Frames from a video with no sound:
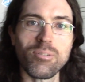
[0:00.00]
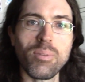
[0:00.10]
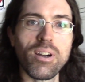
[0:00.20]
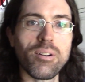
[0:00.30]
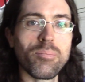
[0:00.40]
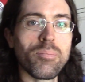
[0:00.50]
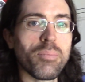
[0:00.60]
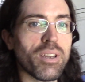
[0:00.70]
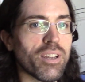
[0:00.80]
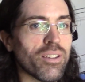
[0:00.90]
Bob
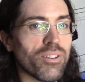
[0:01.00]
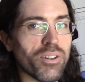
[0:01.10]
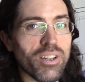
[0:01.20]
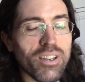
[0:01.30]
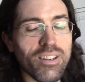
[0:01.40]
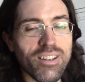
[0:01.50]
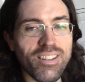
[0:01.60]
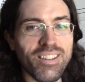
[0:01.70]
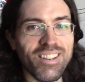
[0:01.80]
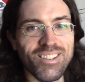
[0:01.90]
made it look
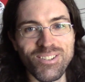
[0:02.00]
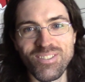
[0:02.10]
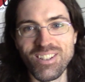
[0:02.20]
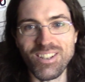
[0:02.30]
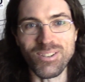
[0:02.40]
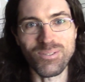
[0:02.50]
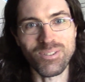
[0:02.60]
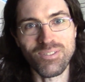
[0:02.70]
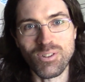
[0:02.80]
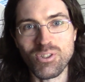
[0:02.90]
in the other video
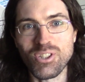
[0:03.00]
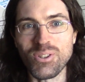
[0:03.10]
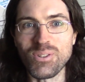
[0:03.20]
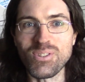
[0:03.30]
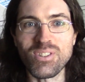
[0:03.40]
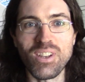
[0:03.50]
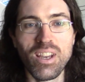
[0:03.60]
devotionals.